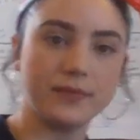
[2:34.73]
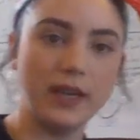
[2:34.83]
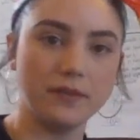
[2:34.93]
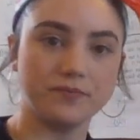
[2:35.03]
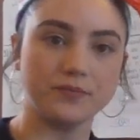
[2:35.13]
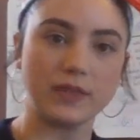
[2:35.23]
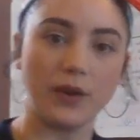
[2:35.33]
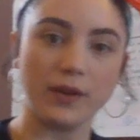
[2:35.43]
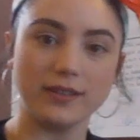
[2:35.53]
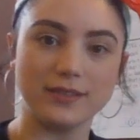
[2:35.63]
yeah,
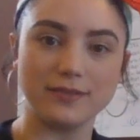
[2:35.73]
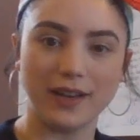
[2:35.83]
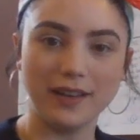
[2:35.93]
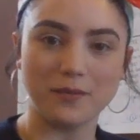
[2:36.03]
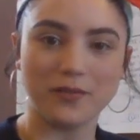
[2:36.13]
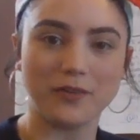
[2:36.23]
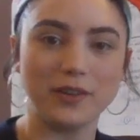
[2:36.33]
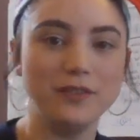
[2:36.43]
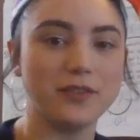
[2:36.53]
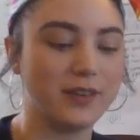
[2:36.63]
now we're going to define them for
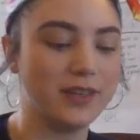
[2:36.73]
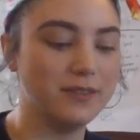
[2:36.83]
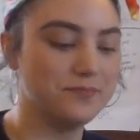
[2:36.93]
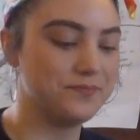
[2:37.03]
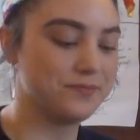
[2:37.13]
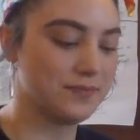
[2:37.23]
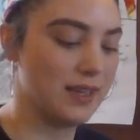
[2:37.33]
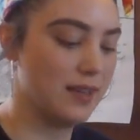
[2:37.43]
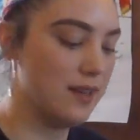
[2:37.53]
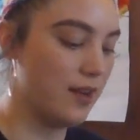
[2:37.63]
real.
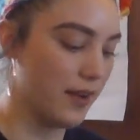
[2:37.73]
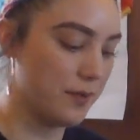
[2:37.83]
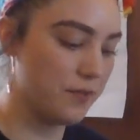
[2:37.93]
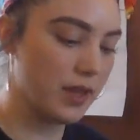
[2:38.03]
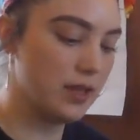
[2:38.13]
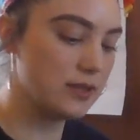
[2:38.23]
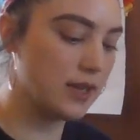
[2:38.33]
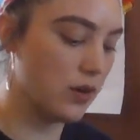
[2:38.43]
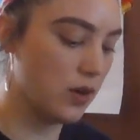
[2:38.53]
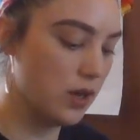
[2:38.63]
Okay,
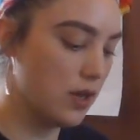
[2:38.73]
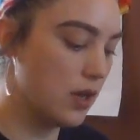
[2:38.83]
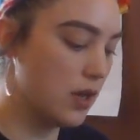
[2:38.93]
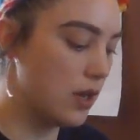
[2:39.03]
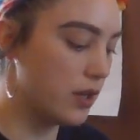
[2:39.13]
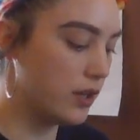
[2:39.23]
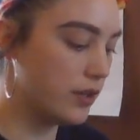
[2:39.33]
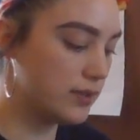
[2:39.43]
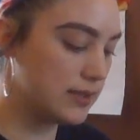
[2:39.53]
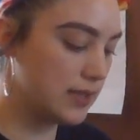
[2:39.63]
so
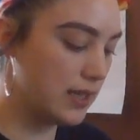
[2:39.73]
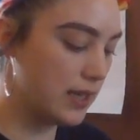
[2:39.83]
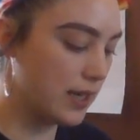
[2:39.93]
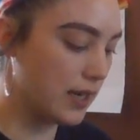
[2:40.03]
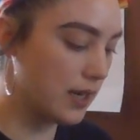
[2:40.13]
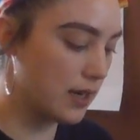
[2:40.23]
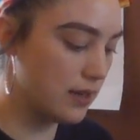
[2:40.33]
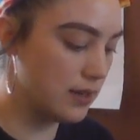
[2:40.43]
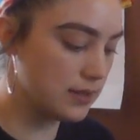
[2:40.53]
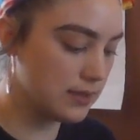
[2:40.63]
you'll see
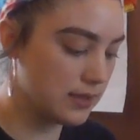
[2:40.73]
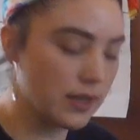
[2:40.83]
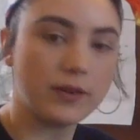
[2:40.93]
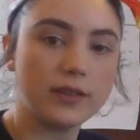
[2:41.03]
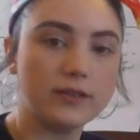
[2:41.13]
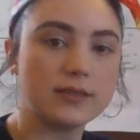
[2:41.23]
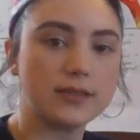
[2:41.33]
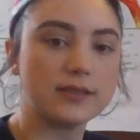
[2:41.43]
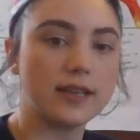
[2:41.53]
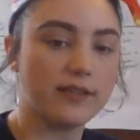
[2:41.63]
here, let's see, I want to use
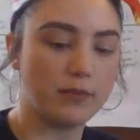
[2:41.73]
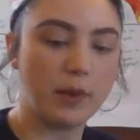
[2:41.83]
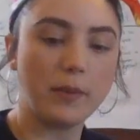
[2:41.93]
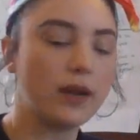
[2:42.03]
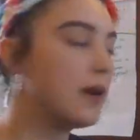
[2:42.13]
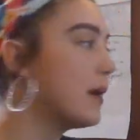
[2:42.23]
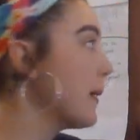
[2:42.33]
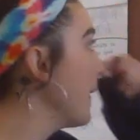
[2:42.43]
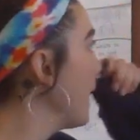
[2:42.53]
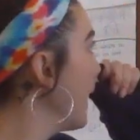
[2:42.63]
this side of my marker.